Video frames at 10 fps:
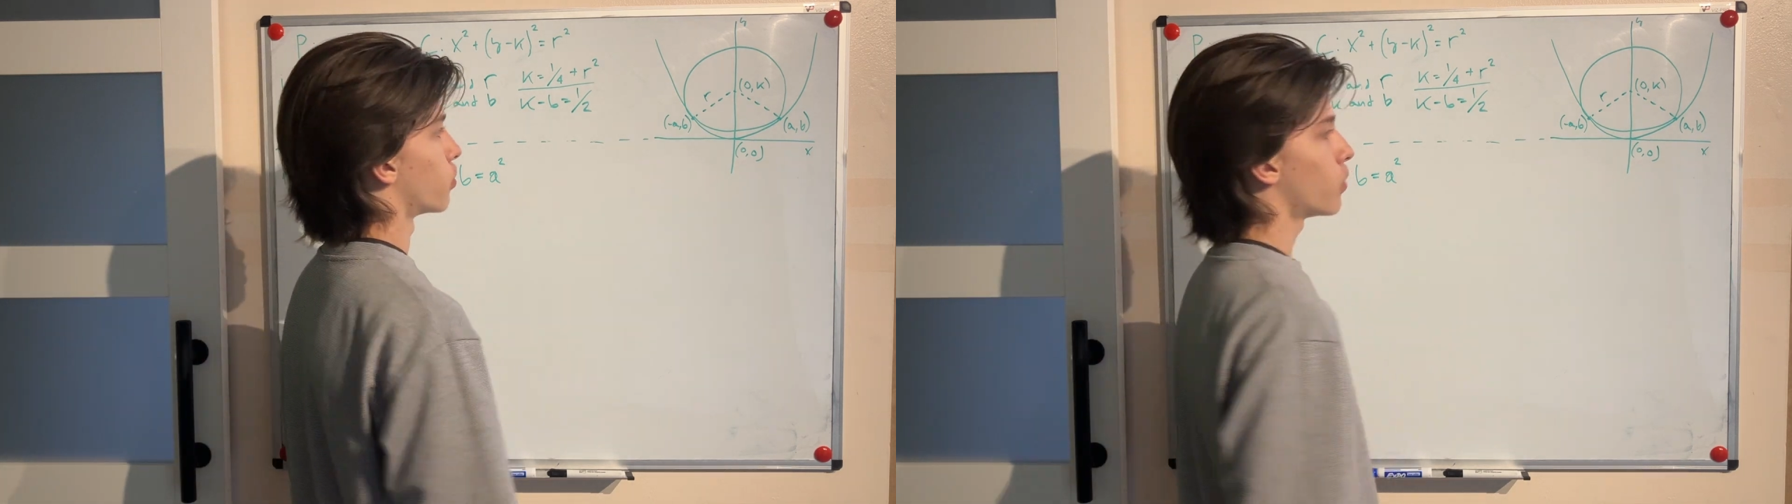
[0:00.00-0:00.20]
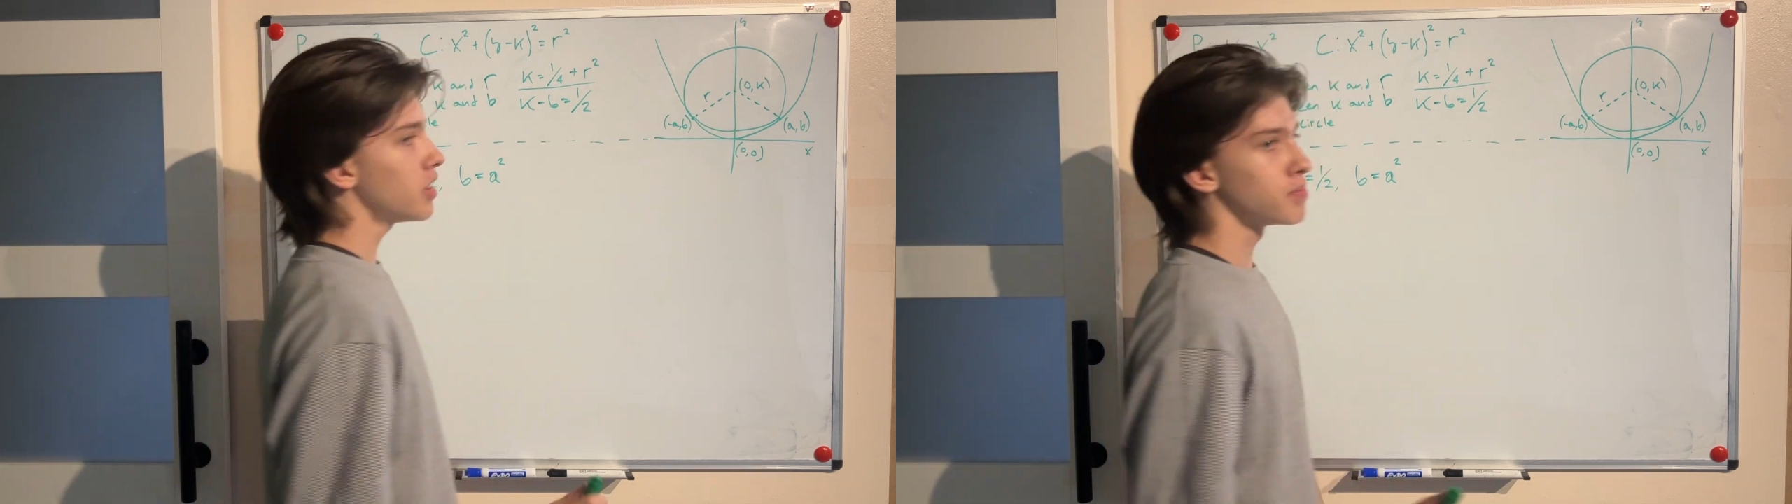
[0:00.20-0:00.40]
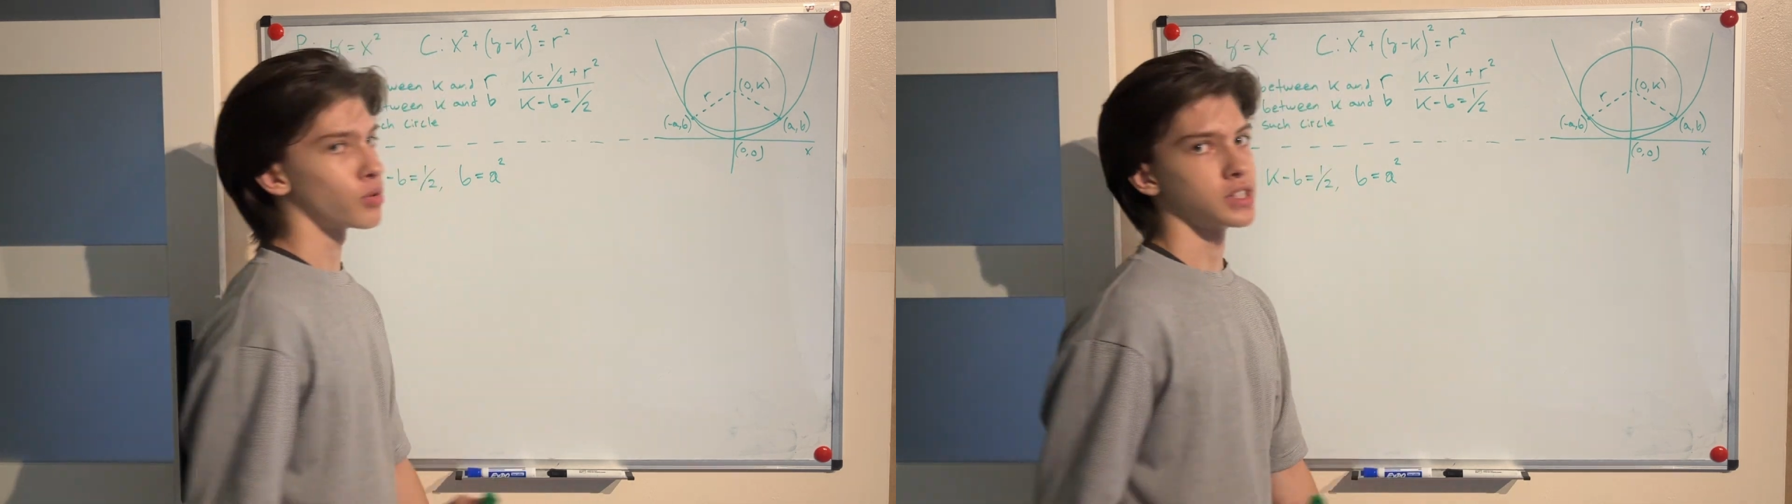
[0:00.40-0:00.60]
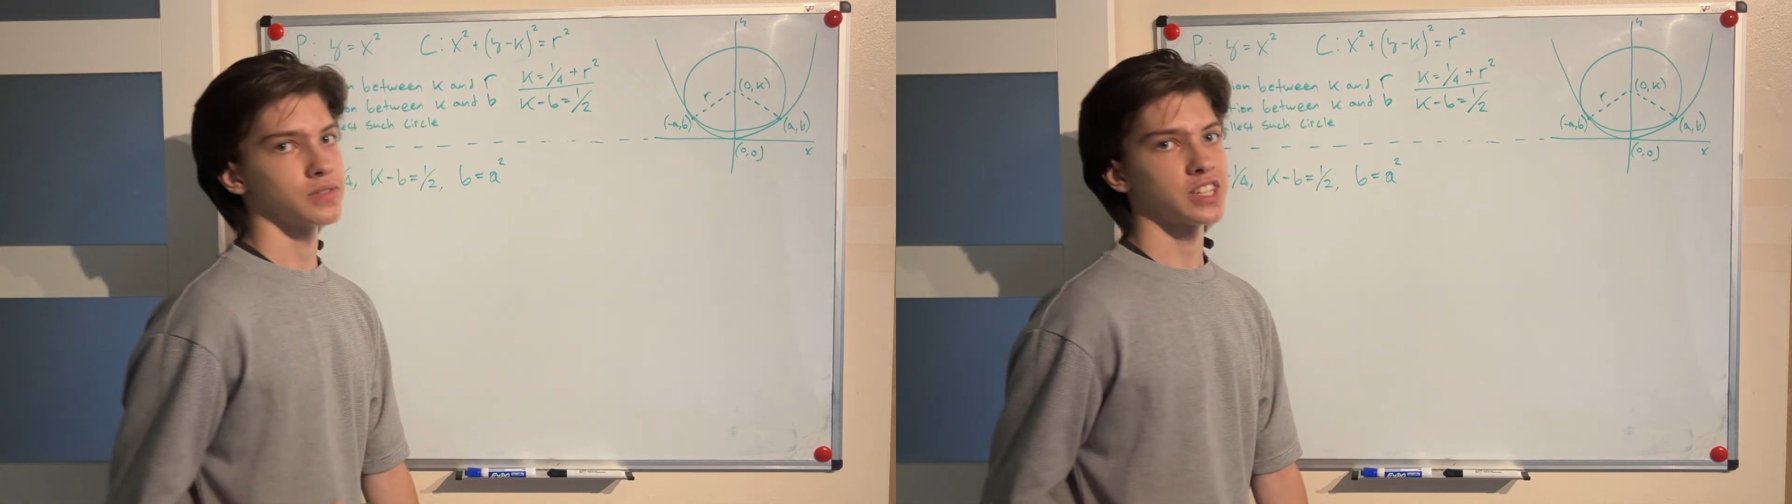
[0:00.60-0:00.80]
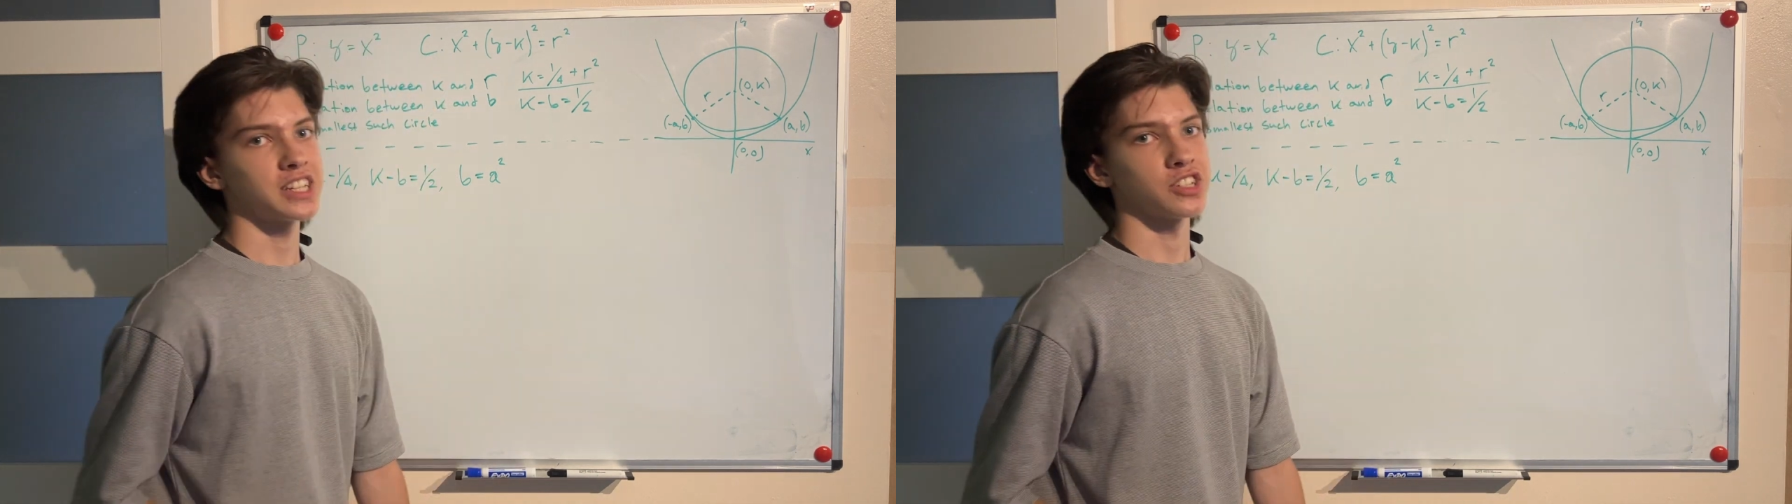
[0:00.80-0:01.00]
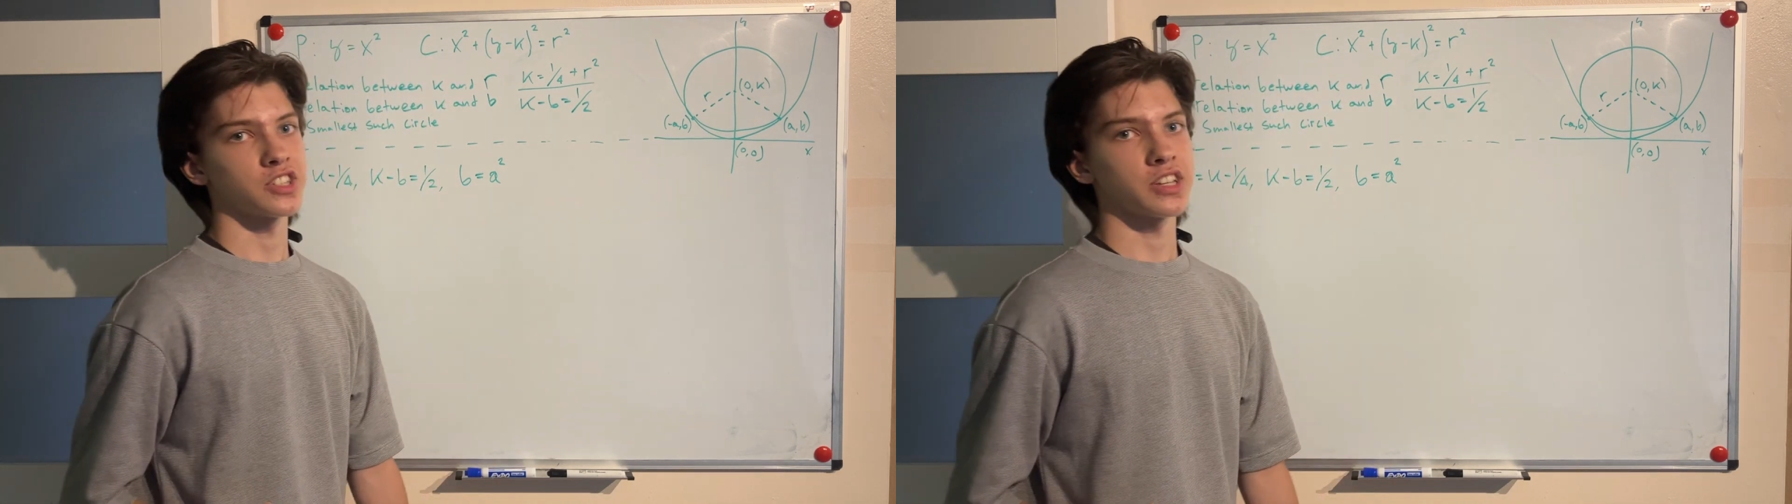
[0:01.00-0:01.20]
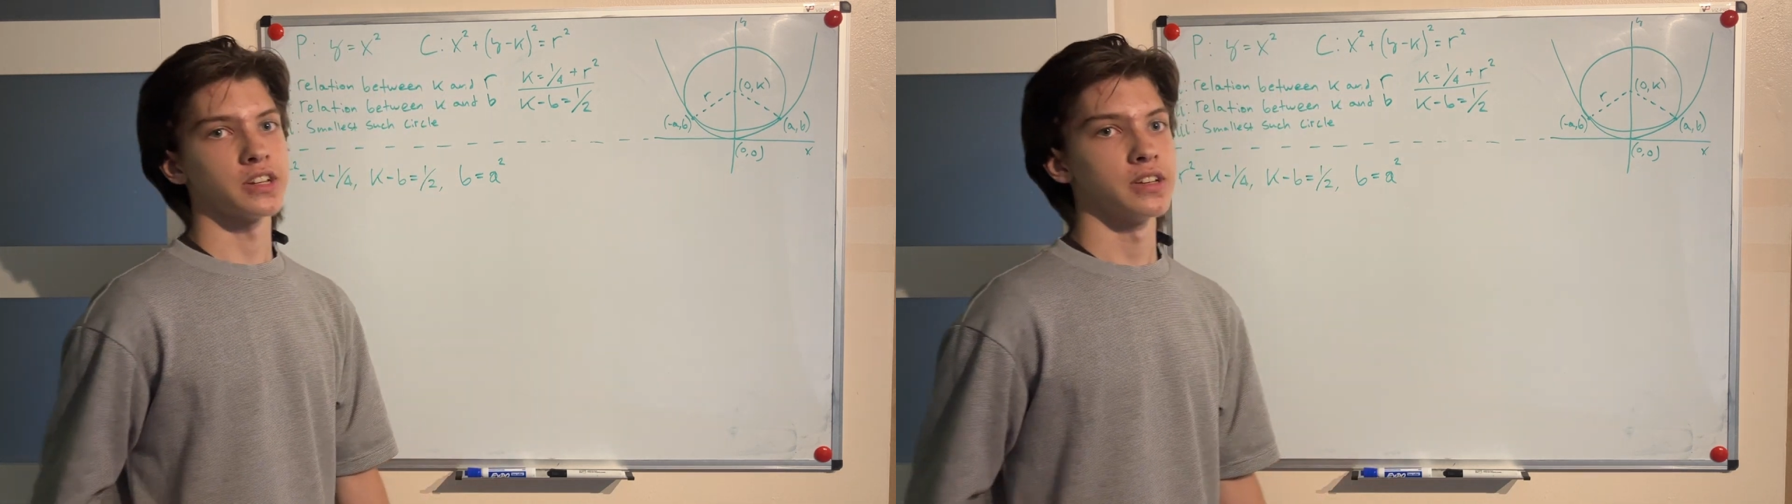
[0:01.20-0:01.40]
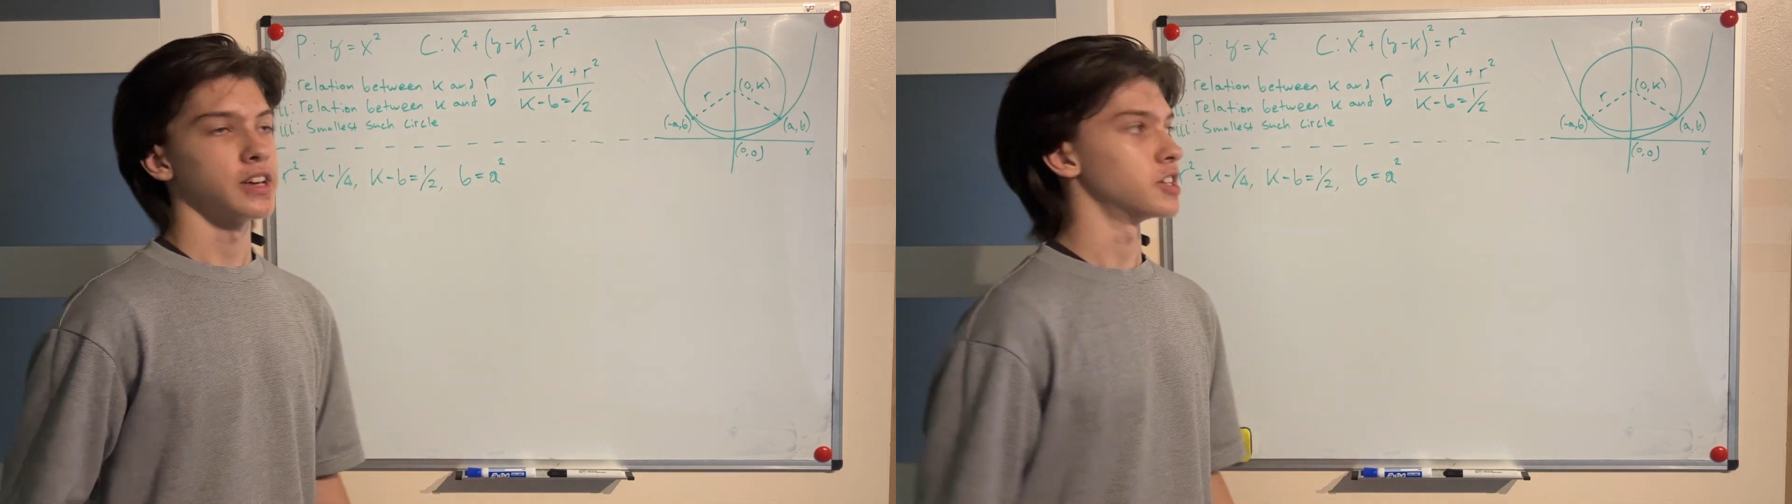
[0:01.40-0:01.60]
1 point of tangency